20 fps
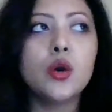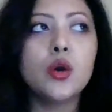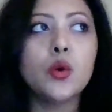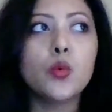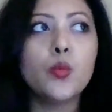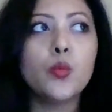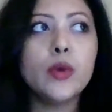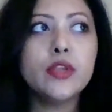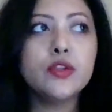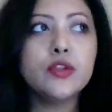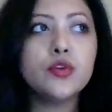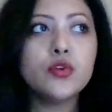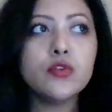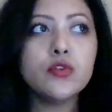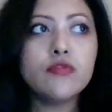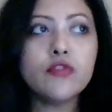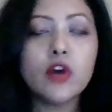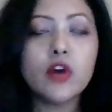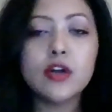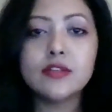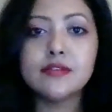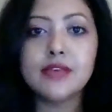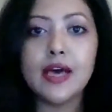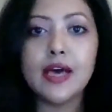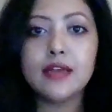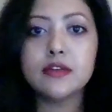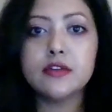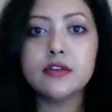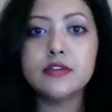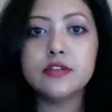When you've got
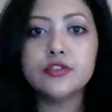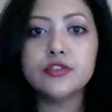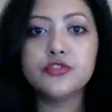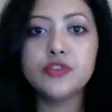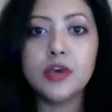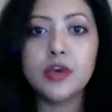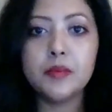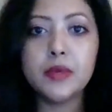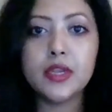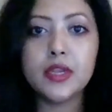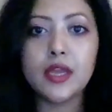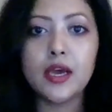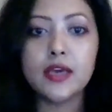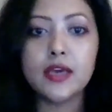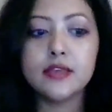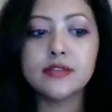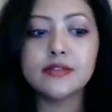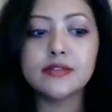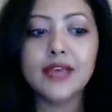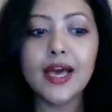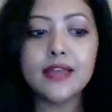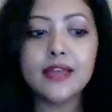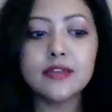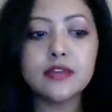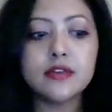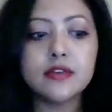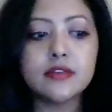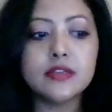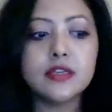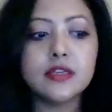Saturn in Gemini,
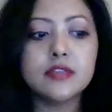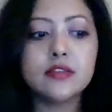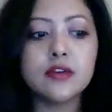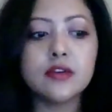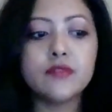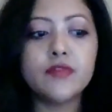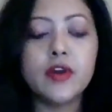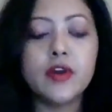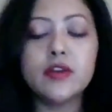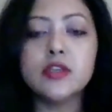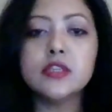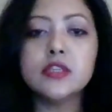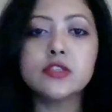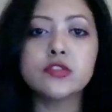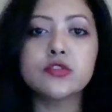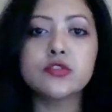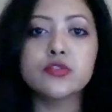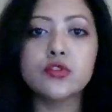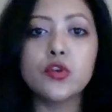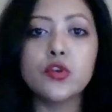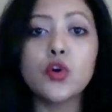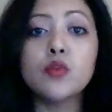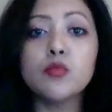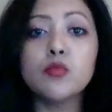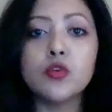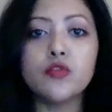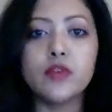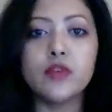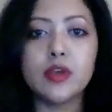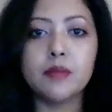Saturn is a very slow
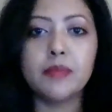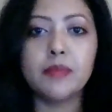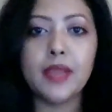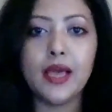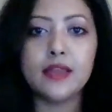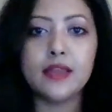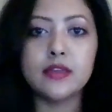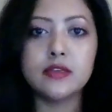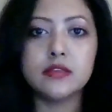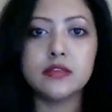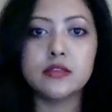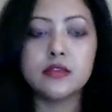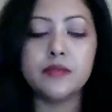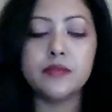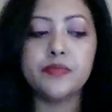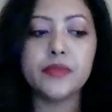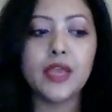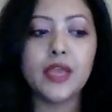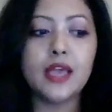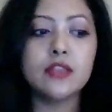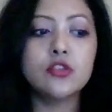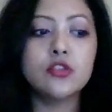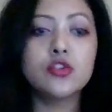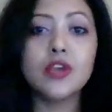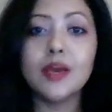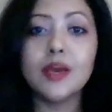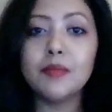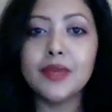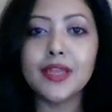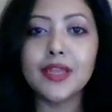moving planet, and
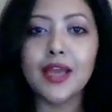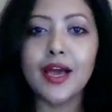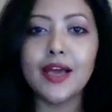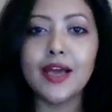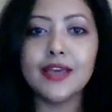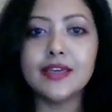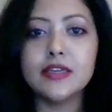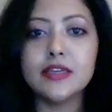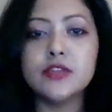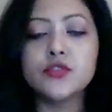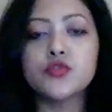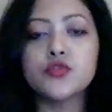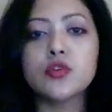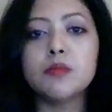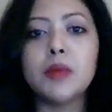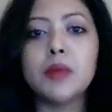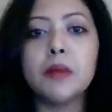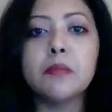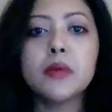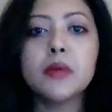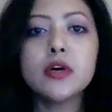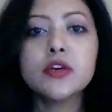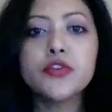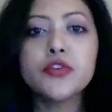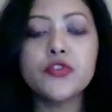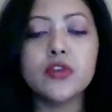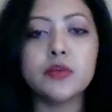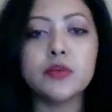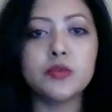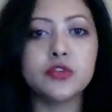Gemini is ruled by
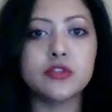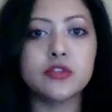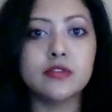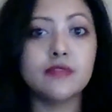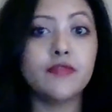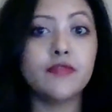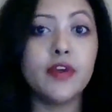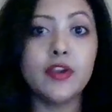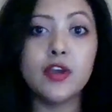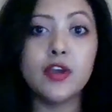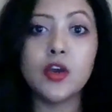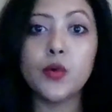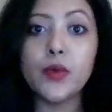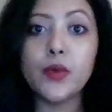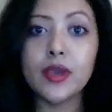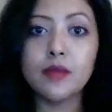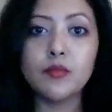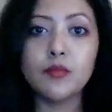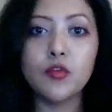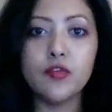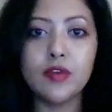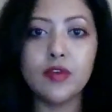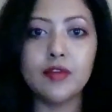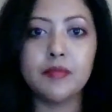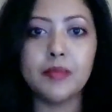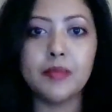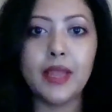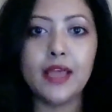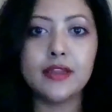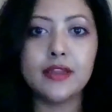Mercury, which is a very quick
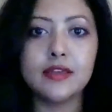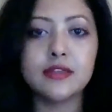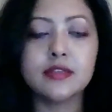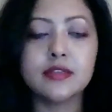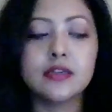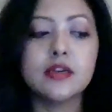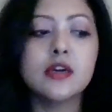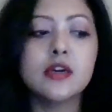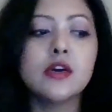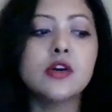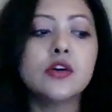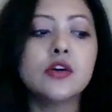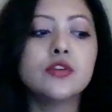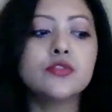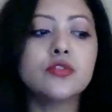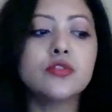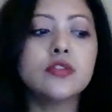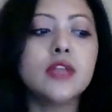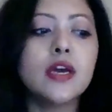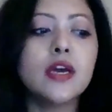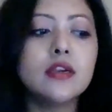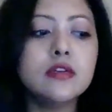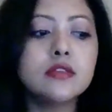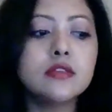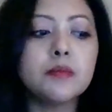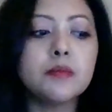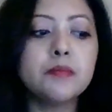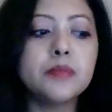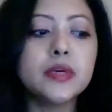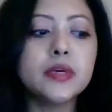moving planet. So there is
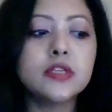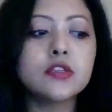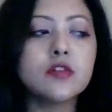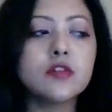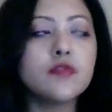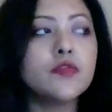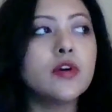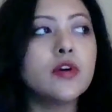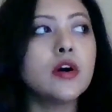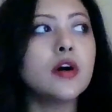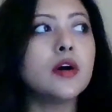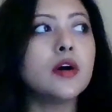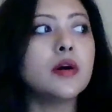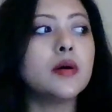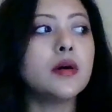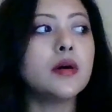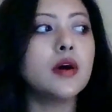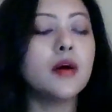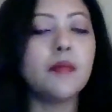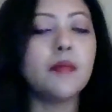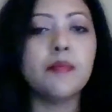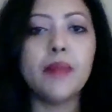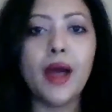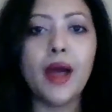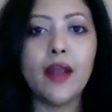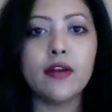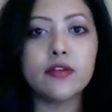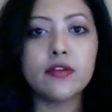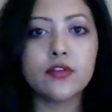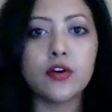a bit of a
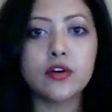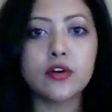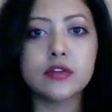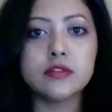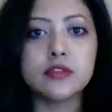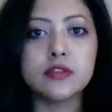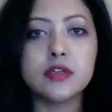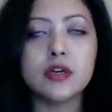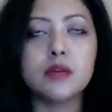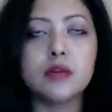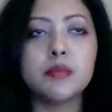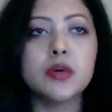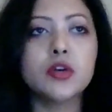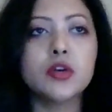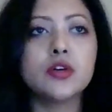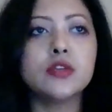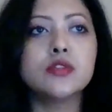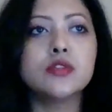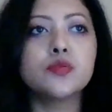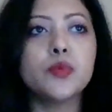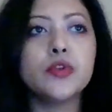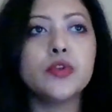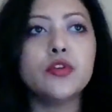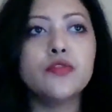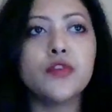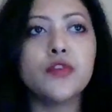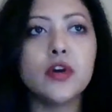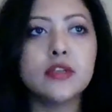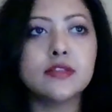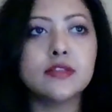paradox here, because when
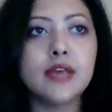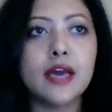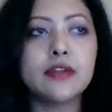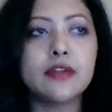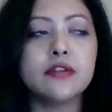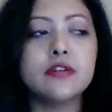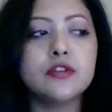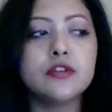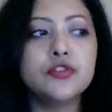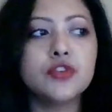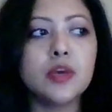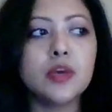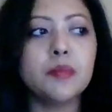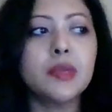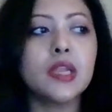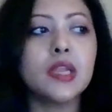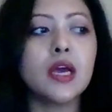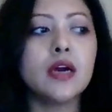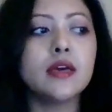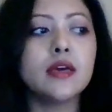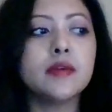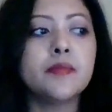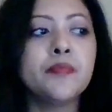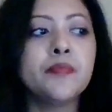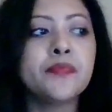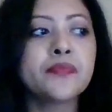you've got Saturn in Gemini,